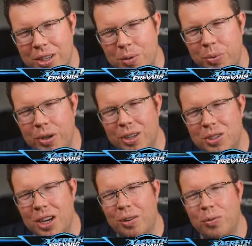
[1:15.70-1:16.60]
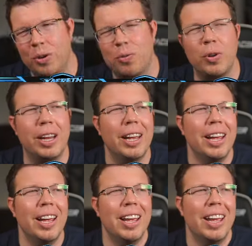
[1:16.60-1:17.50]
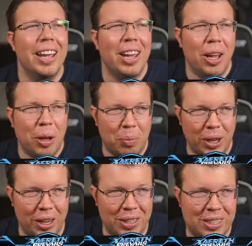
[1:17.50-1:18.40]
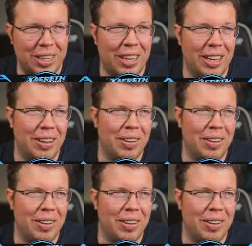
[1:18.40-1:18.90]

you want to support this channel for free, please